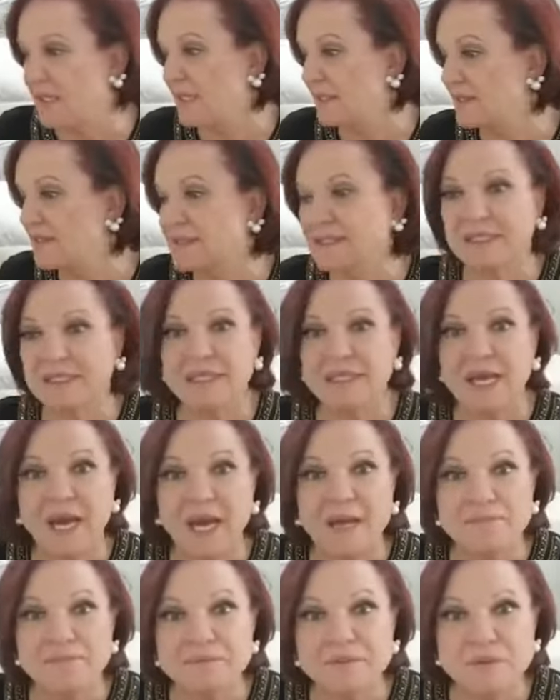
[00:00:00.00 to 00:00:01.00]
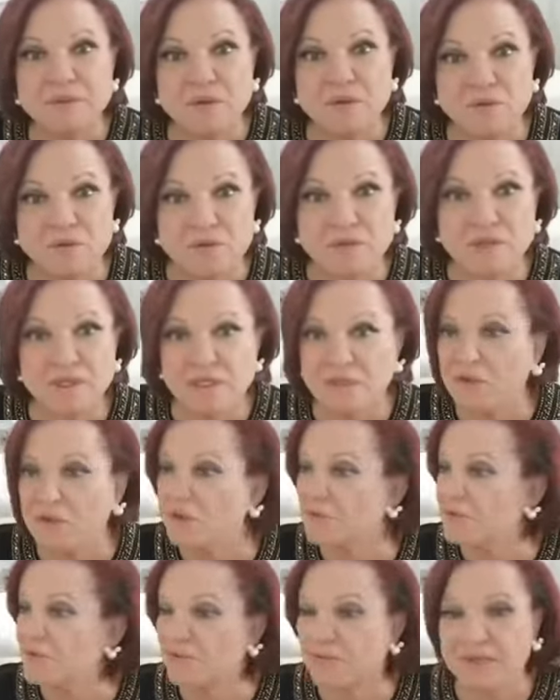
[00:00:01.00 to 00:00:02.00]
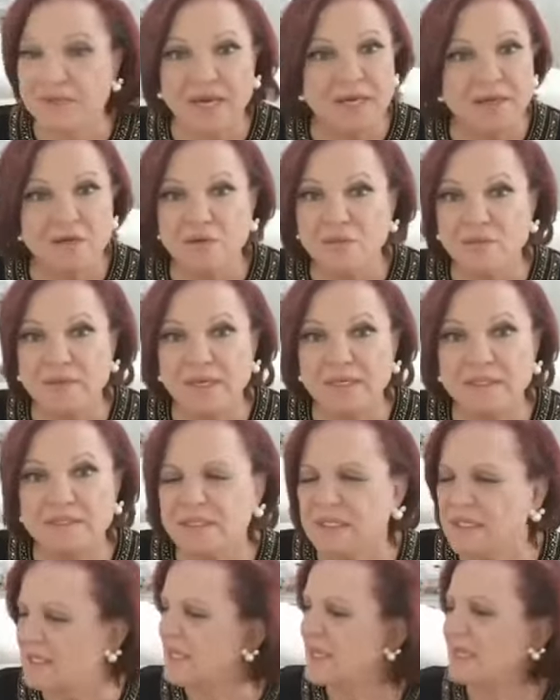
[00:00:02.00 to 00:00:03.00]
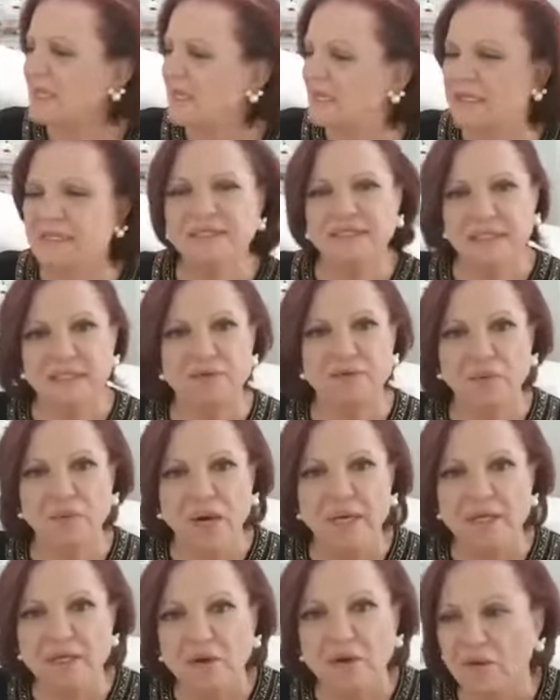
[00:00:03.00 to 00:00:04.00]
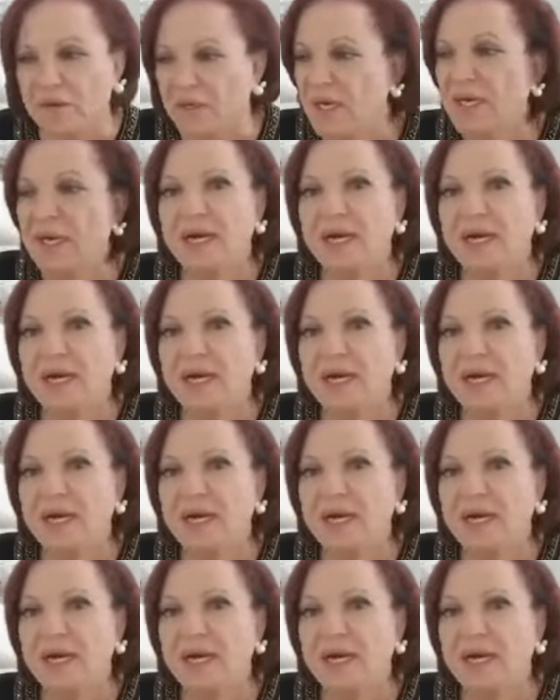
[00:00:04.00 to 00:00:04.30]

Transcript: And I said, absolutely not on dark or black skin. And he said, why not?